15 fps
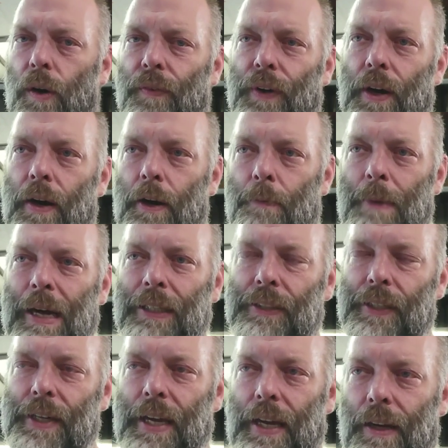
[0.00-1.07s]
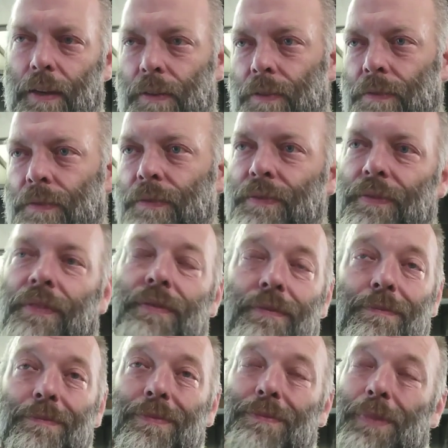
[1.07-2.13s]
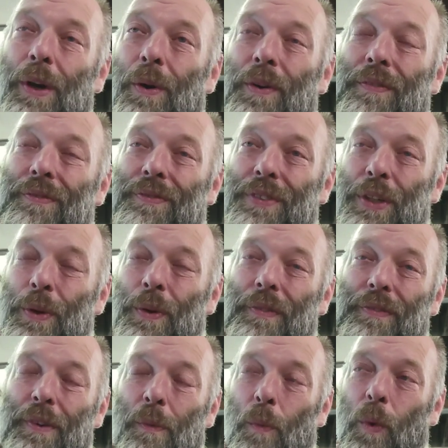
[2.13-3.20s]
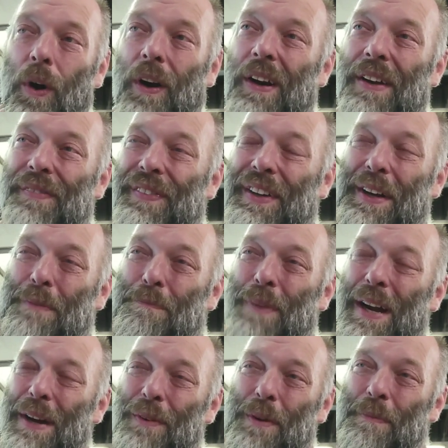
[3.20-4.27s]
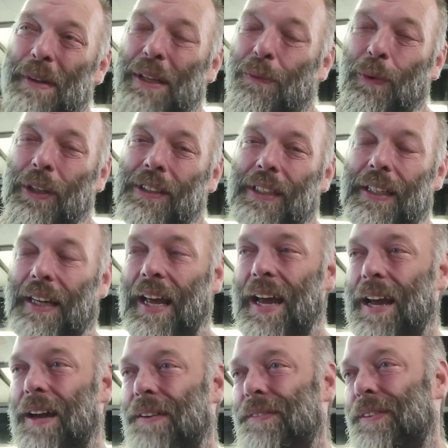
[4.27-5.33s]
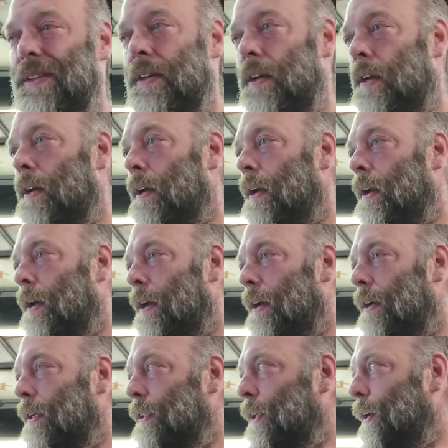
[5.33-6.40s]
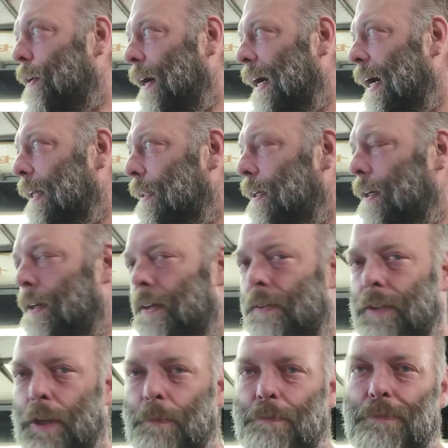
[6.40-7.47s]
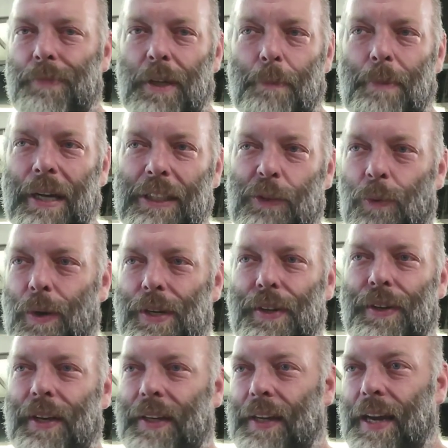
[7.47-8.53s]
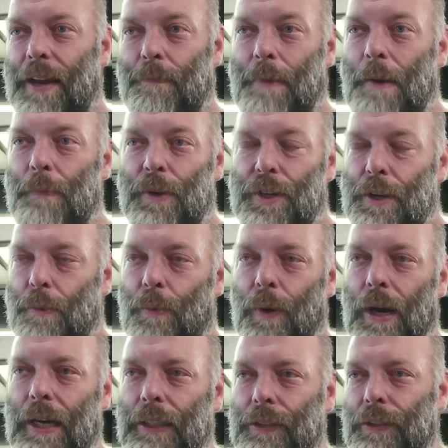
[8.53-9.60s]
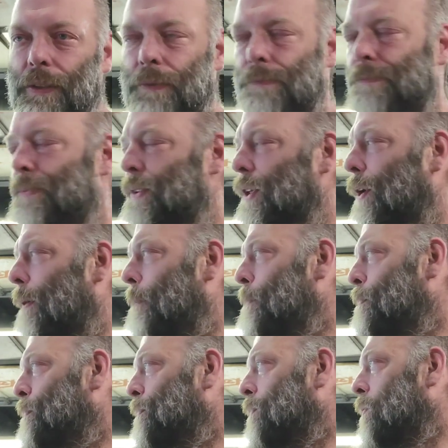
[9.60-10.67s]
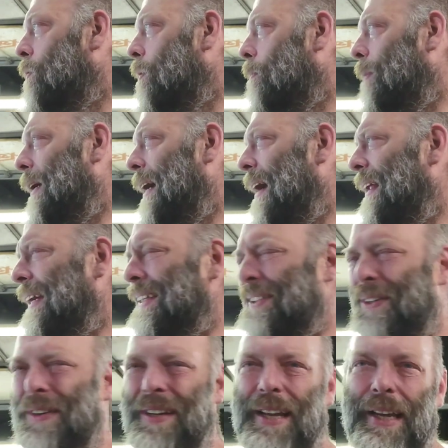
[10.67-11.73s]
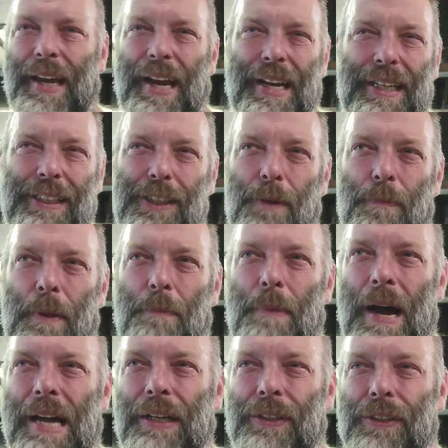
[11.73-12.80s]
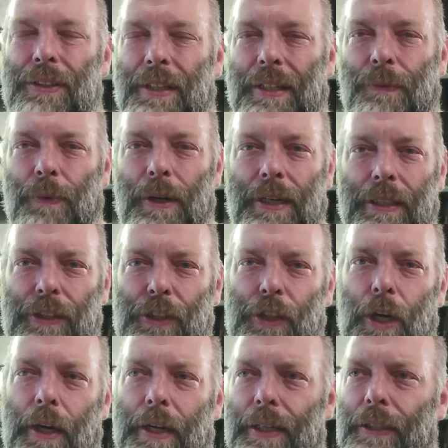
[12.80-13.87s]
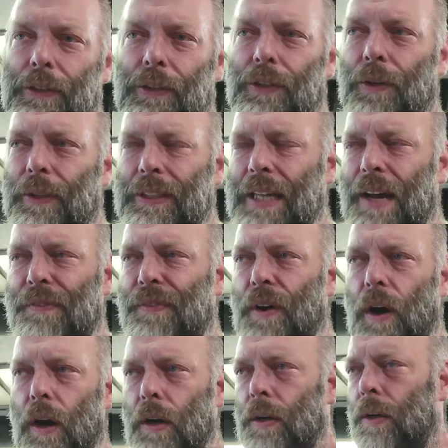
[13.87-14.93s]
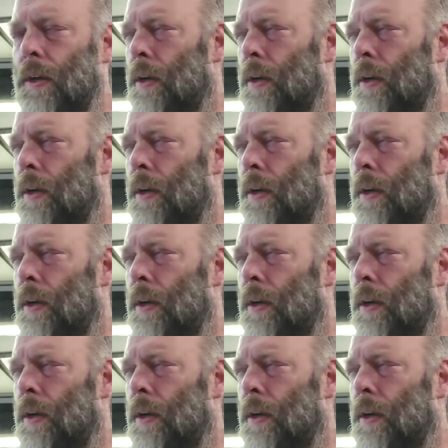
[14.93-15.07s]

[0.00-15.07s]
over 100 miles a day going to and from work, I figured it probably wouldn't be the worst thing to have. So I got the best one you could get membership-wise. So. But yeah, I think it's only like 80-something miles to where this truck is, so it's not far.